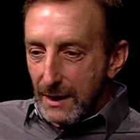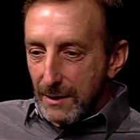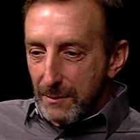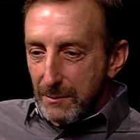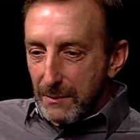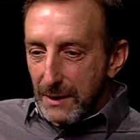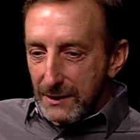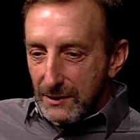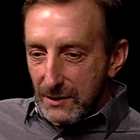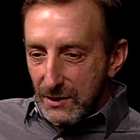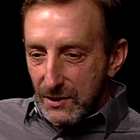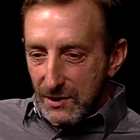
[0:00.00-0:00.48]

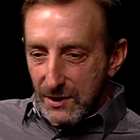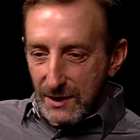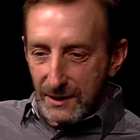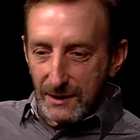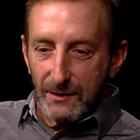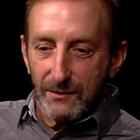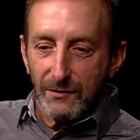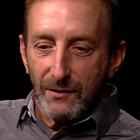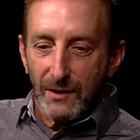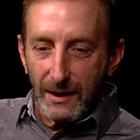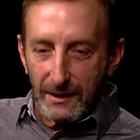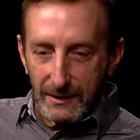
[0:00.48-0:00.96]
meant to
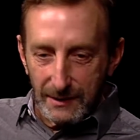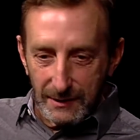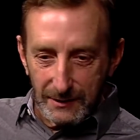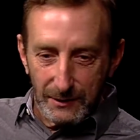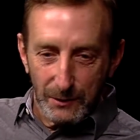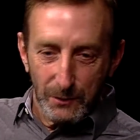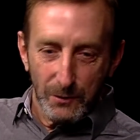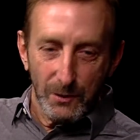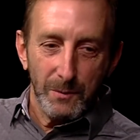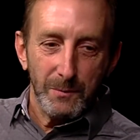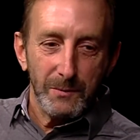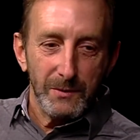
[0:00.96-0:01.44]
signify that
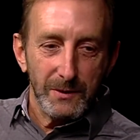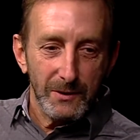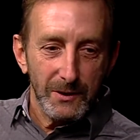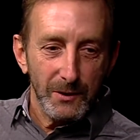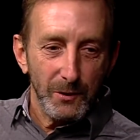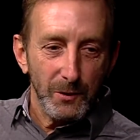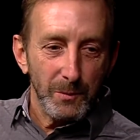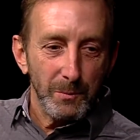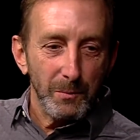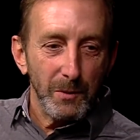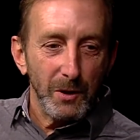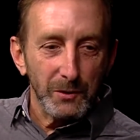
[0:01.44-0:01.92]

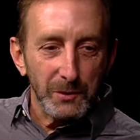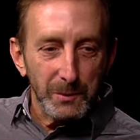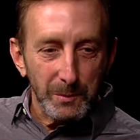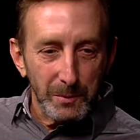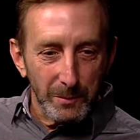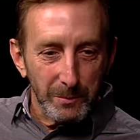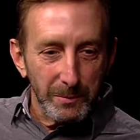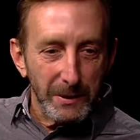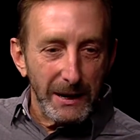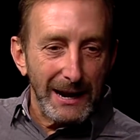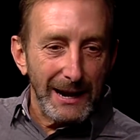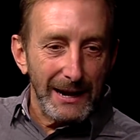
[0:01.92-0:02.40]
there are
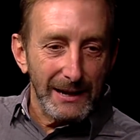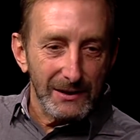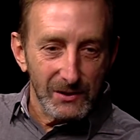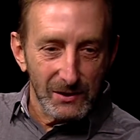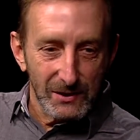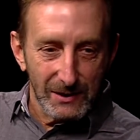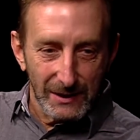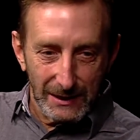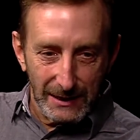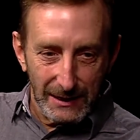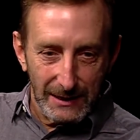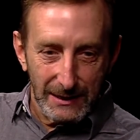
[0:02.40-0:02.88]
multiple paths
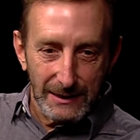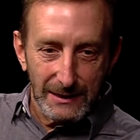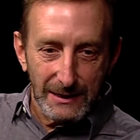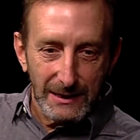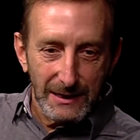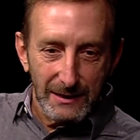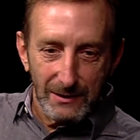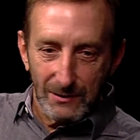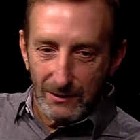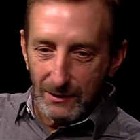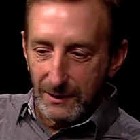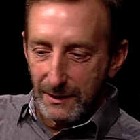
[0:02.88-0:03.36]
to getting
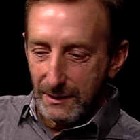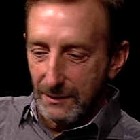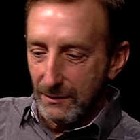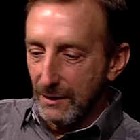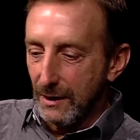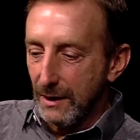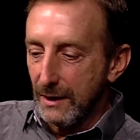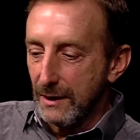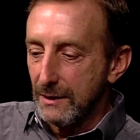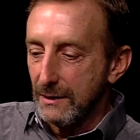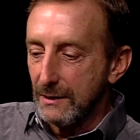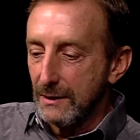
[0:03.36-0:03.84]
healing,
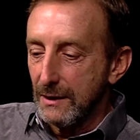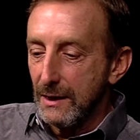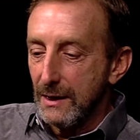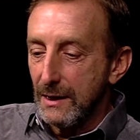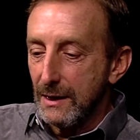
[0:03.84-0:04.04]
right?